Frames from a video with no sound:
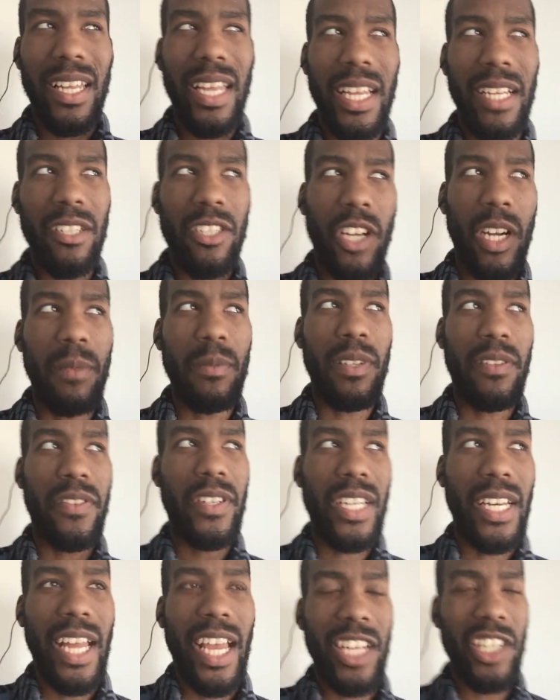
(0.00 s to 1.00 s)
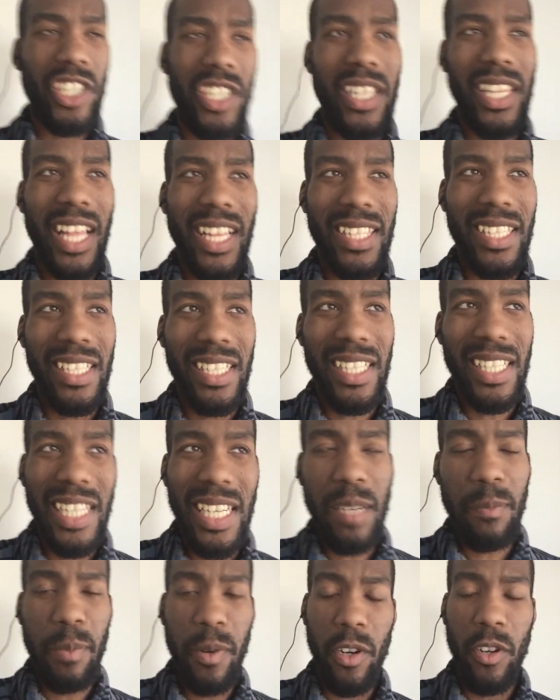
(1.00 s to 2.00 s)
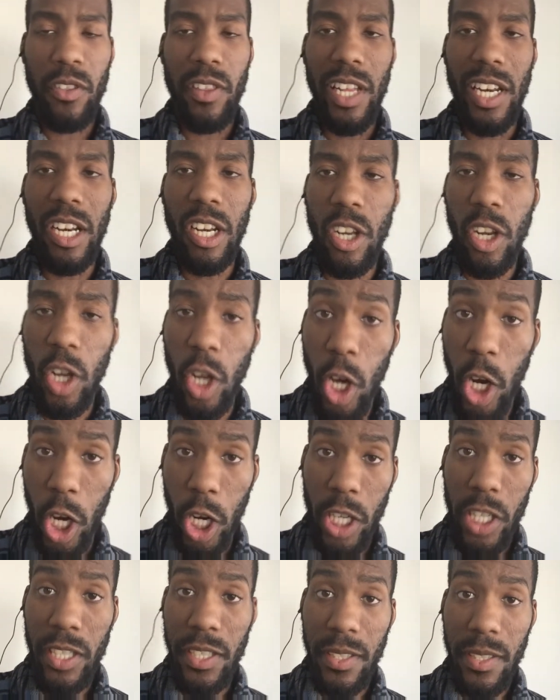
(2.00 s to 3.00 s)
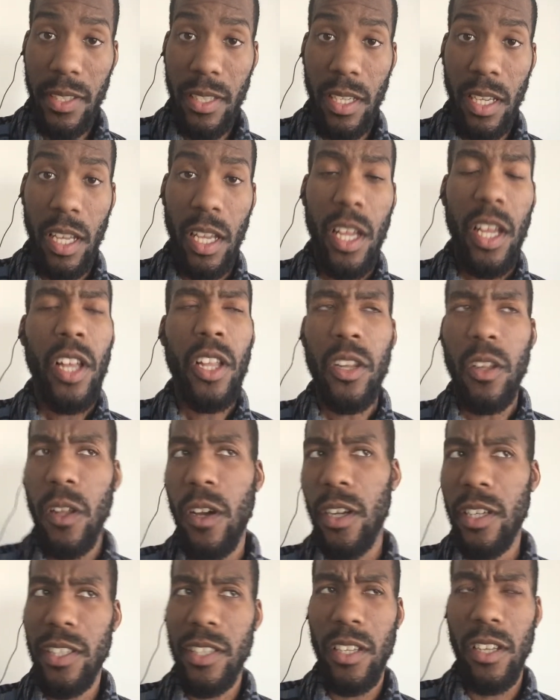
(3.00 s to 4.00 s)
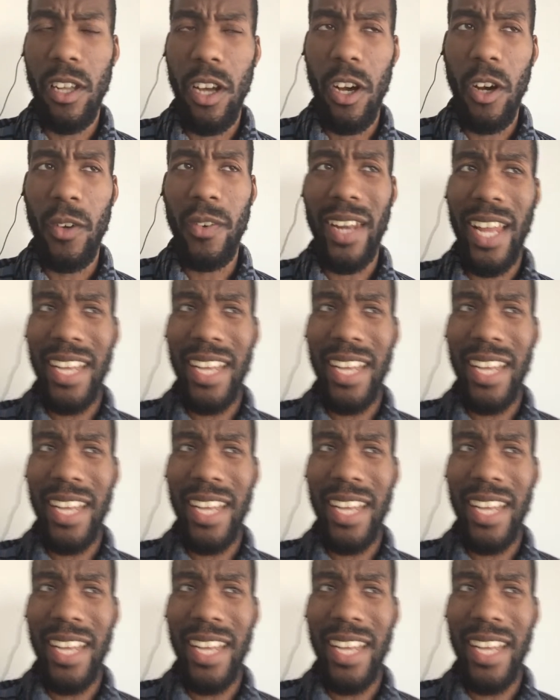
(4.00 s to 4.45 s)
in terms of connection that's deeper than looks, looks alone.